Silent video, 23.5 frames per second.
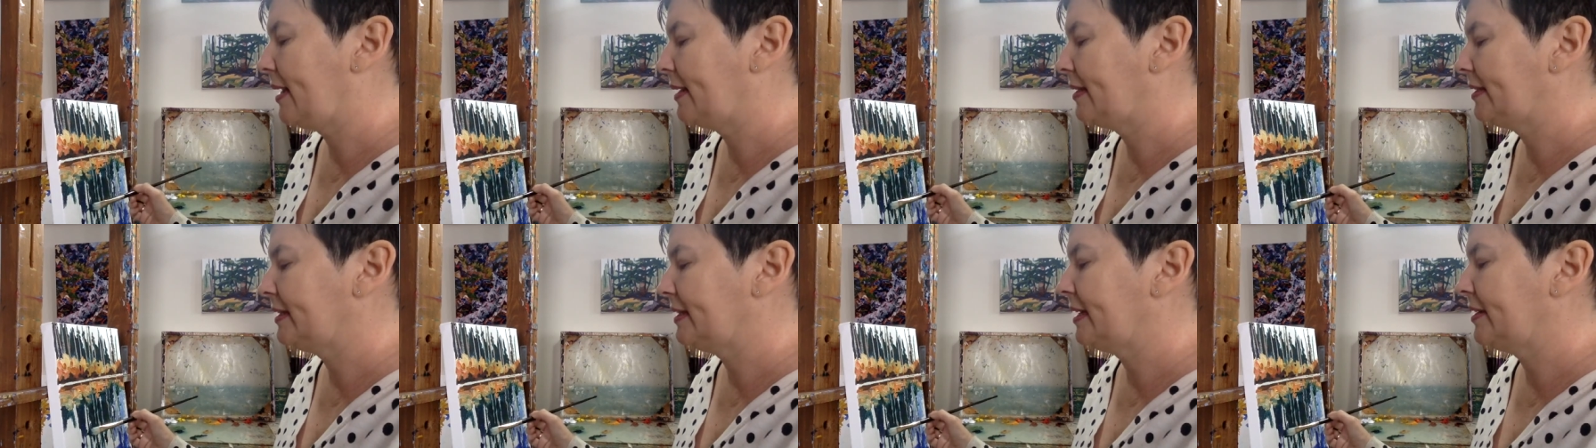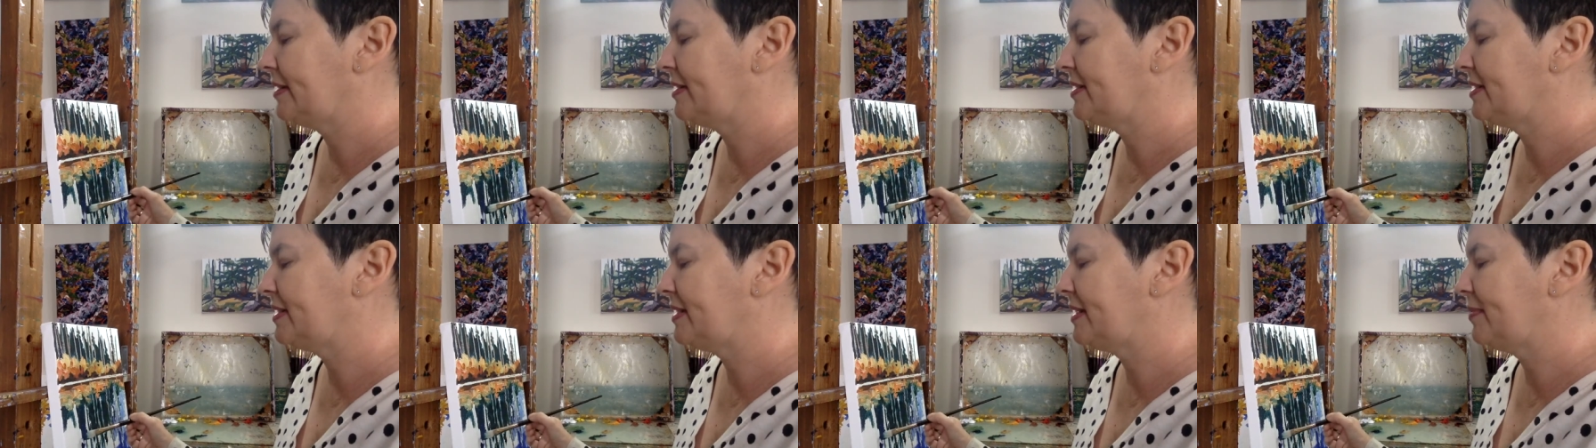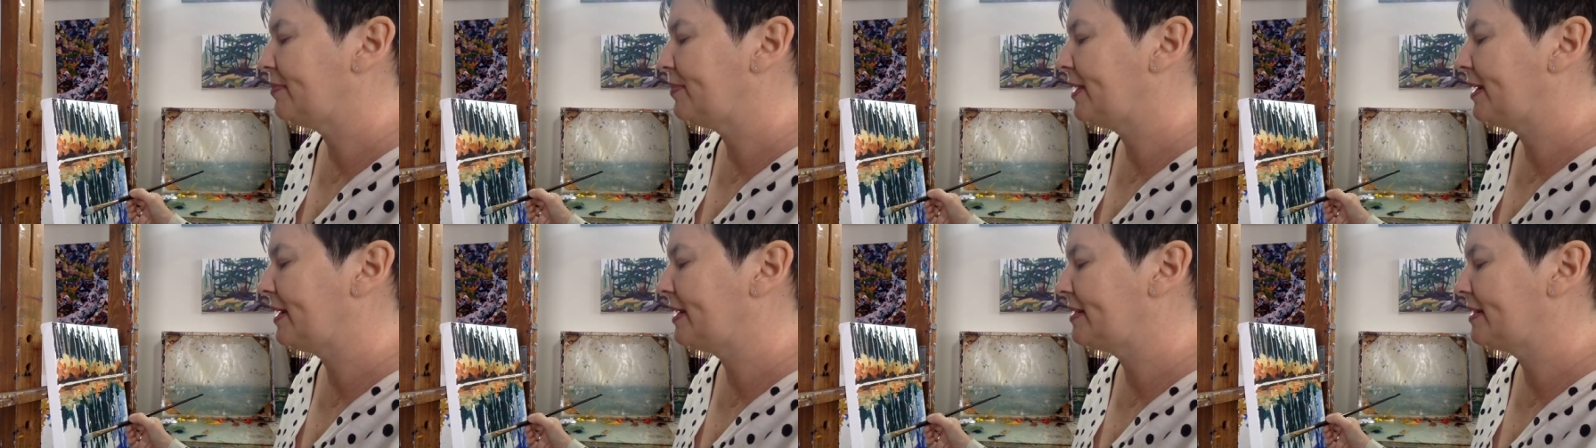Now you see,
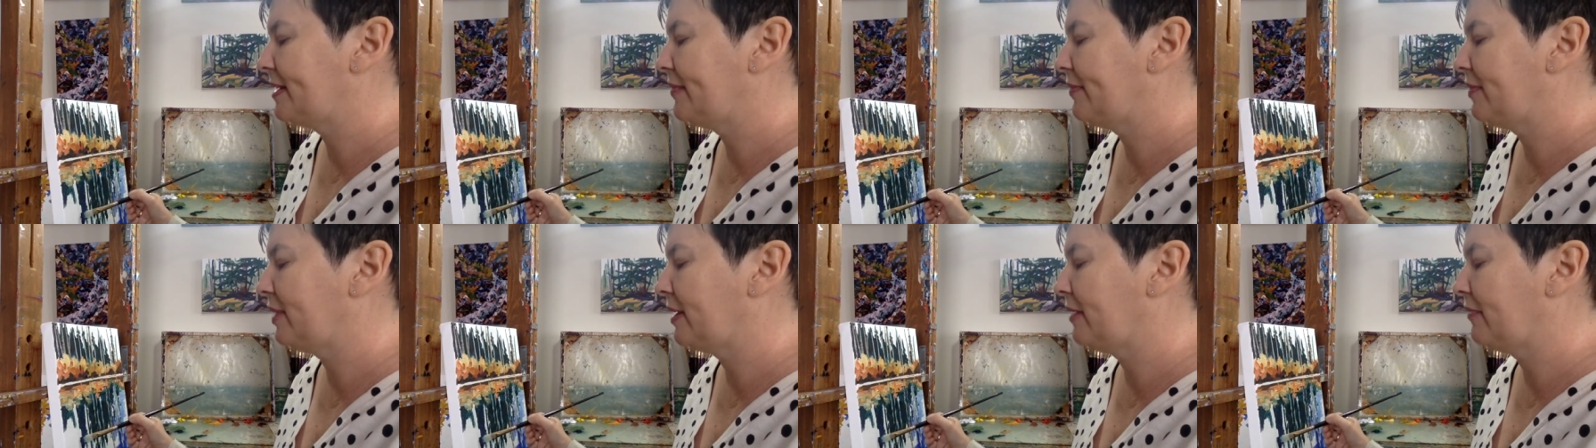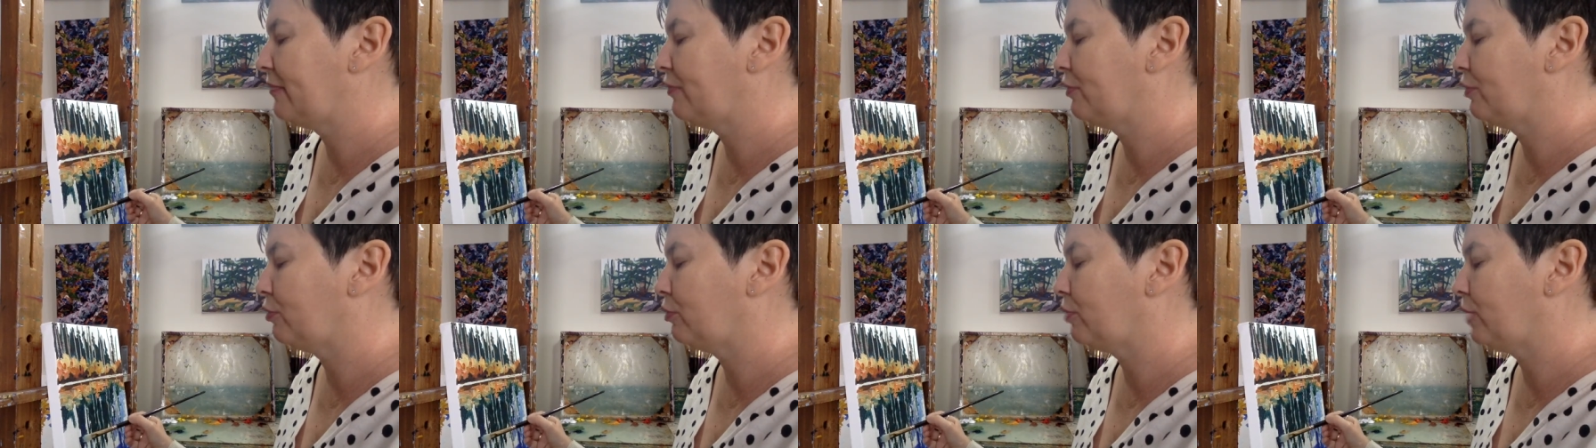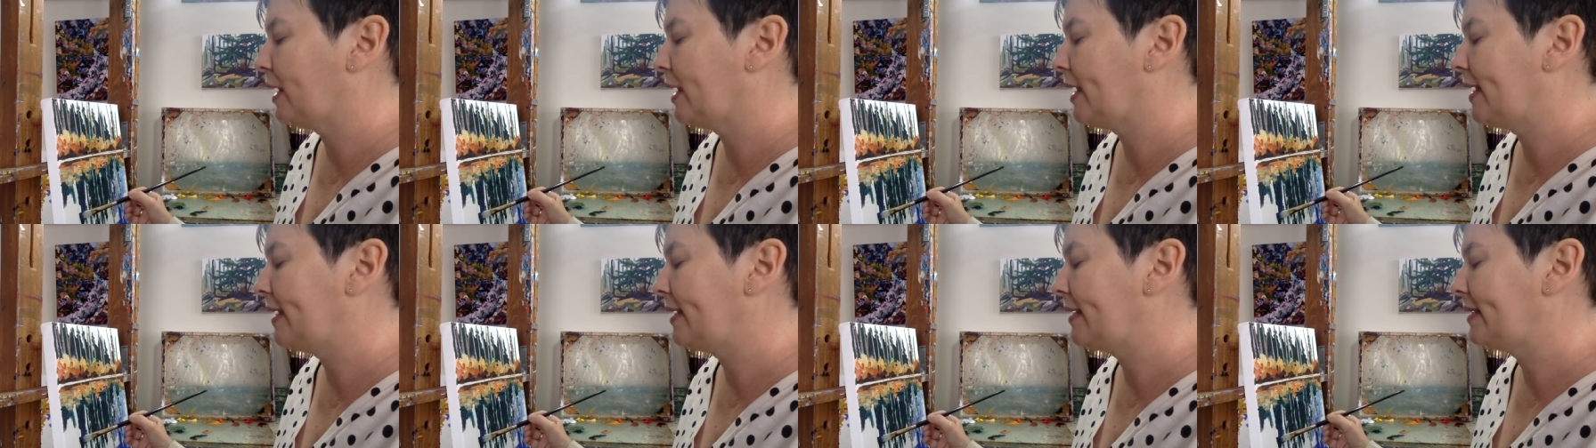because I've got a
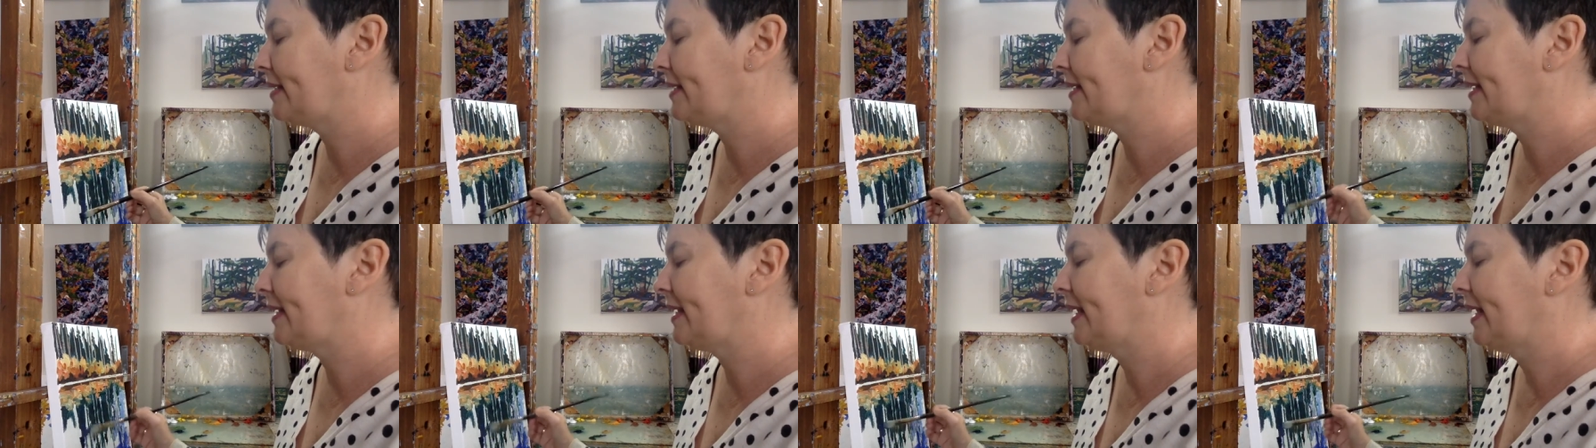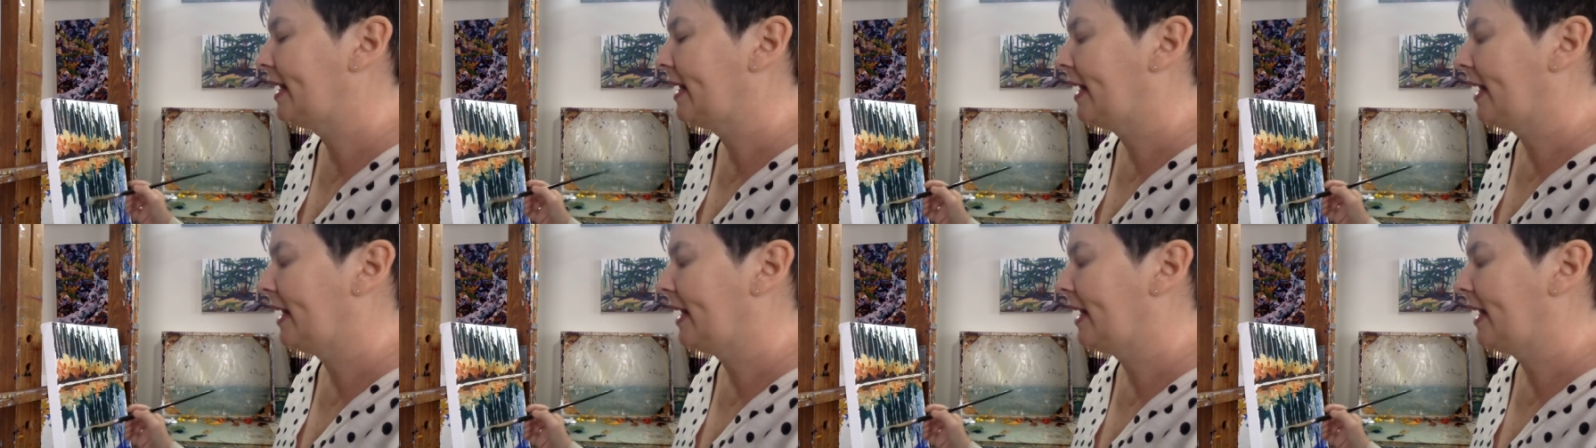variety